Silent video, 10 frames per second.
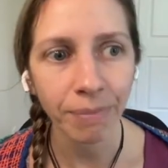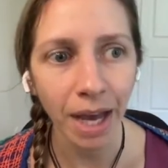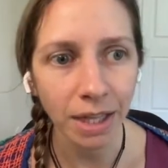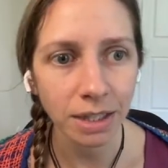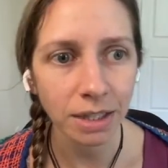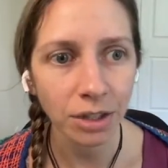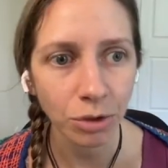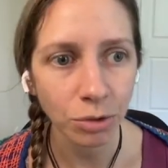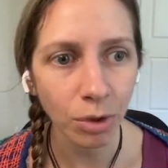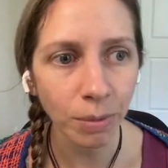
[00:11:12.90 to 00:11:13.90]
balances
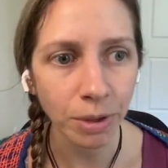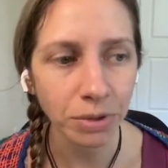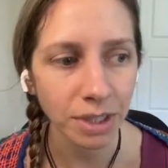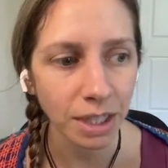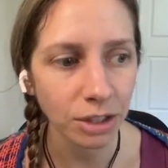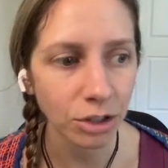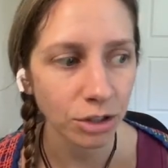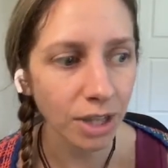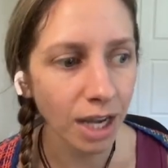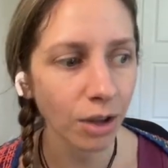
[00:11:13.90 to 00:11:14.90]
those hormones, syncs your
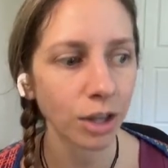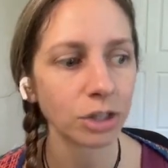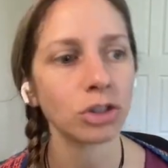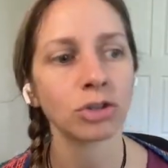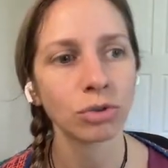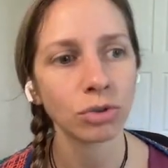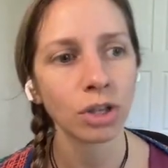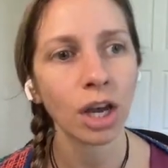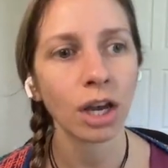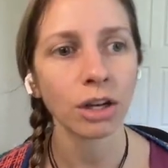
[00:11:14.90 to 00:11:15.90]
cycle, and
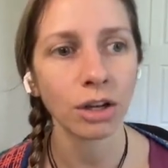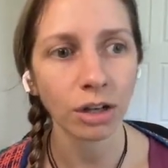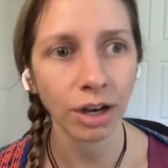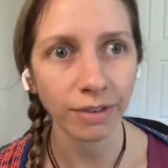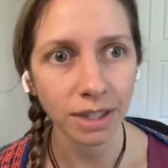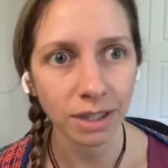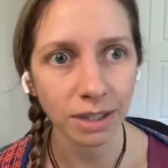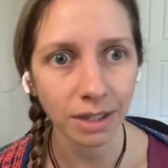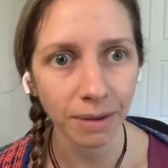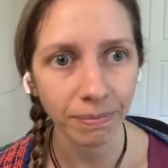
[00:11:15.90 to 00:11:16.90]
soothes your nervous
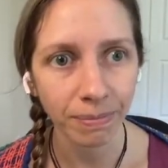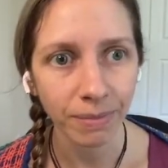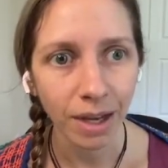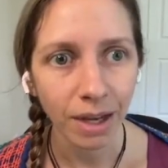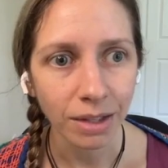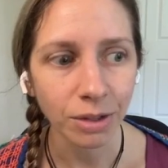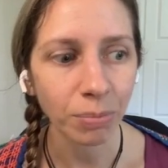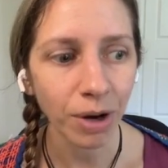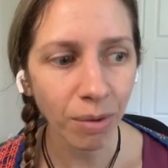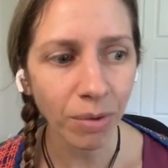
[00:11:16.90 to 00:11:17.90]
system. So
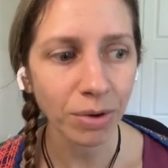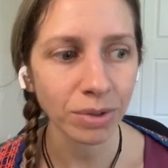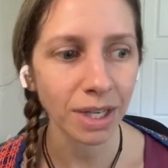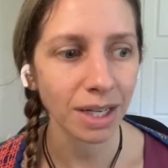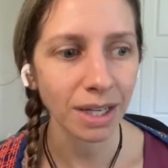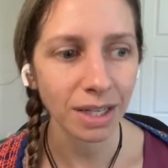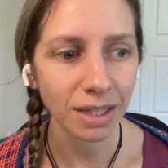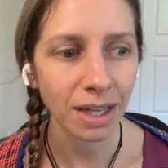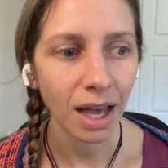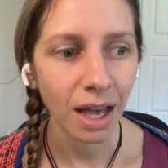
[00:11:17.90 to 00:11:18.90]
Primrose
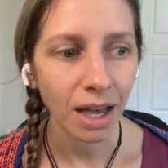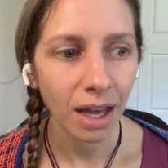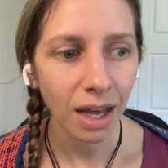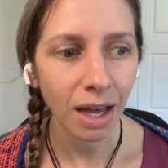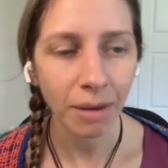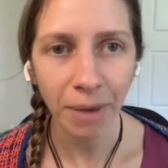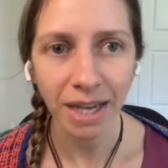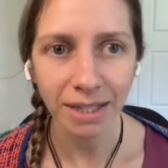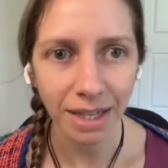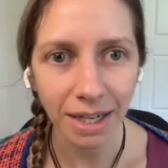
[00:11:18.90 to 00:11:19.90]
is
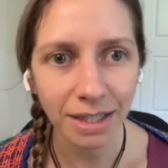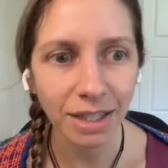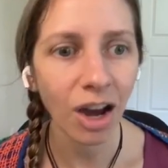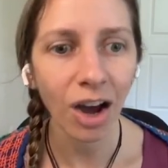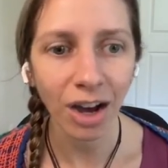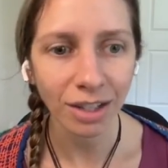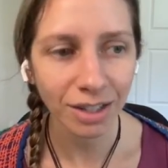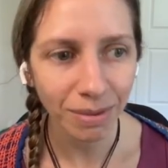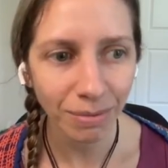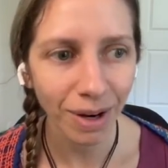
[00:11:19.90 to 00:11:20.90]
amazing. It's an
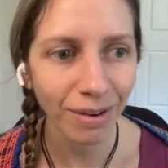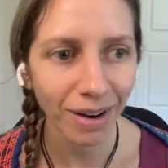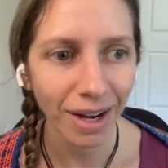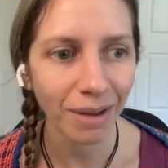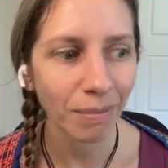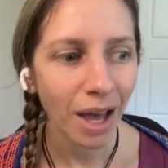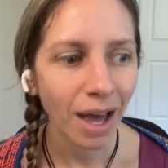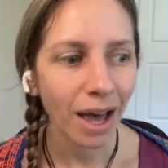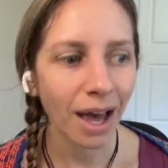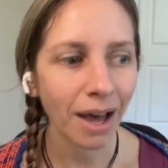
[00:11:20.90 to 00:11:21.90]
awesome program,
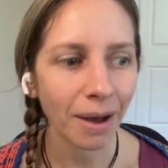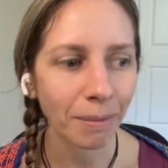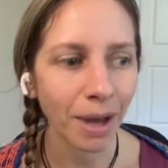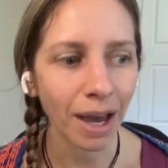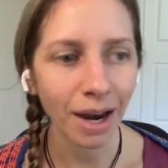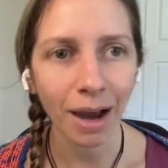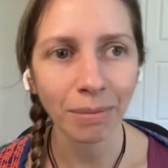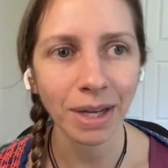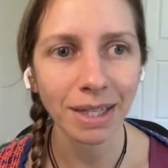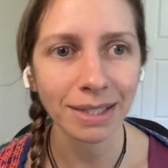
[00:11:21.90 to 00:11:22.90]
and
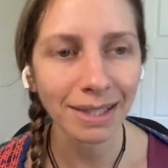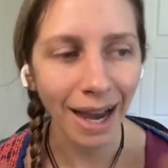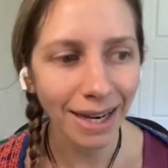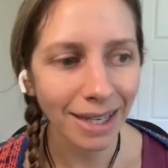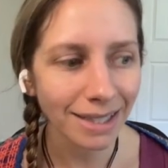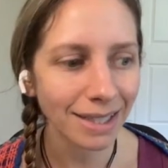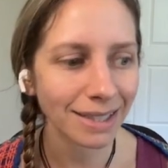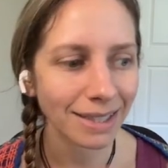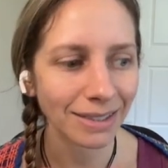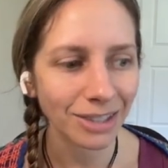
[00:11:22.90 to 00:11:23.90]
I'm excited
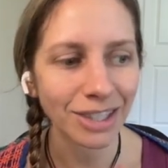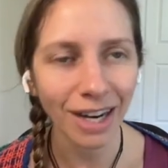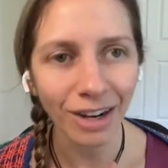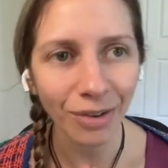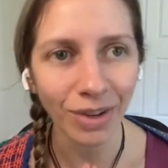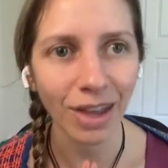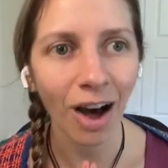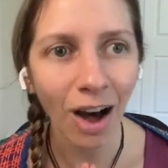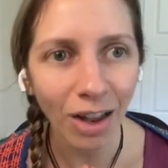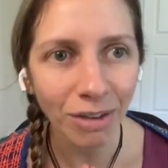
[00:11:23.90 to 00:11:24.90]
to share it with
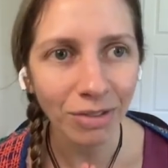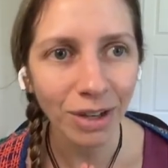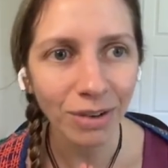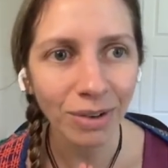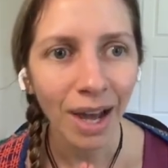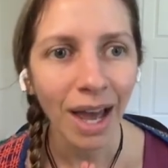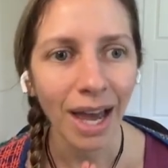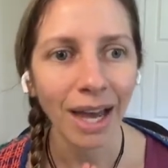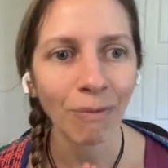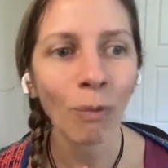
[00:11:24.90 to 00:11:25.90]
all of you.
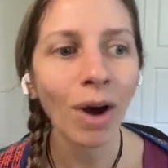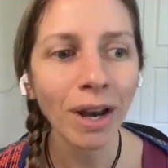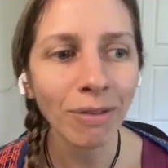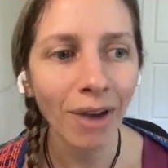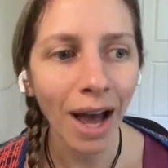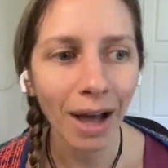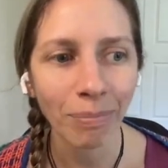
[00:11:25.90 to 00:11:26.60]
And one of,